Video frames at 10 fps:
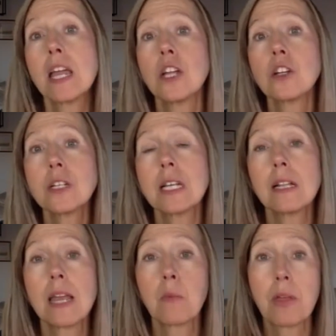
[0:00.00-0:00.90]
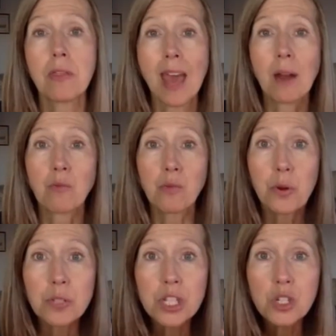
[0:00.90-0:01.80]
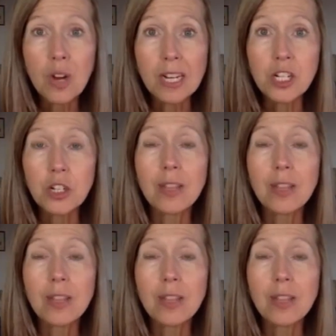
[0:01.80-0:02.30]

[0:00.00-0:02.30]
you're dealing with that root structure